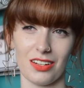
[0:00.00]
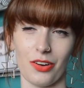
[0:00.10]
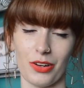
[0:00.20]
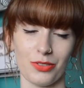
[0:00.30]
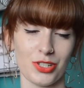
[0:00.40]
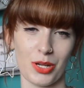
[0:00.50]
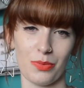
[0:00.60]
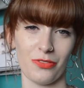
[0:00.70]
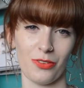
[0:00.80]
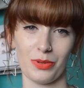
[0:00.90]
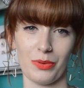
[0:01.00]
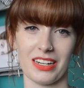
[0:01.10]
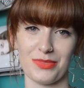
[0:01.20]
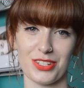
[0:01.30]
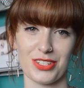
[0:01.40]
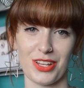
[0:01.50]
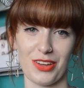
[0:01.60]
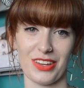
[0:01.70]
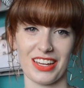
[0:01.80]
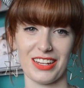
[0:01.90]
a night or two before we went, just
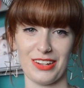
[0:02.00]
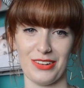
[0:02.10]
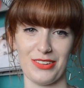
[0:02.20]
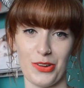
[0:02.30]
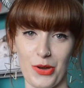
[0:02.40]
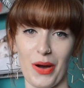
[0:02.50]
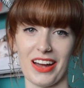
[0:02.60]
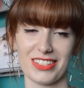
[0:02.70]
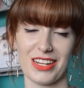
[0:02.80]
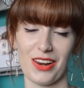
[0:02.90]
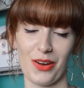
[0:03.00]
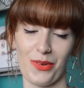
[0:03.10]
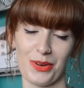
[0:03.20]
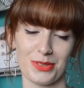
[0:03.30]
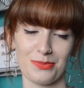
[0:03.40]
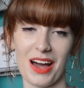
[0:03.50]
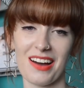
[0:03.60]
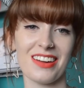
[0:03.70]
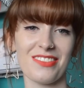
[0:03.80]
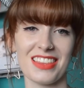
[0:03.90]
so that he knew actually like what it was
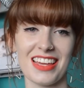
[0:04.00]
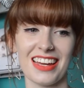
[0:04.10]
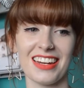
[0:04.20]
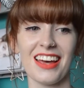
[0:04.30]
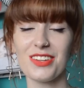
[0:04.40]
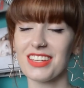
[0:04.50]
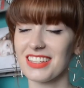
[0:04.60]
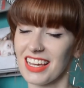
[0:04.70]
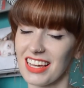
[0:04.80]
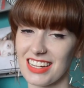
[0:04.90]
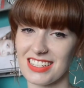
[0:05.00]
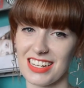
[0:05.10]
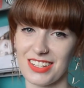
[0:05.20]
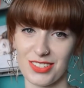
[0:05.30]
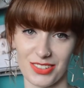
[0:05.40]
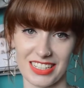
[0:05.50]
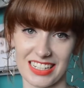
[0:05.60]
about and everything. I do think that he actually enjoyed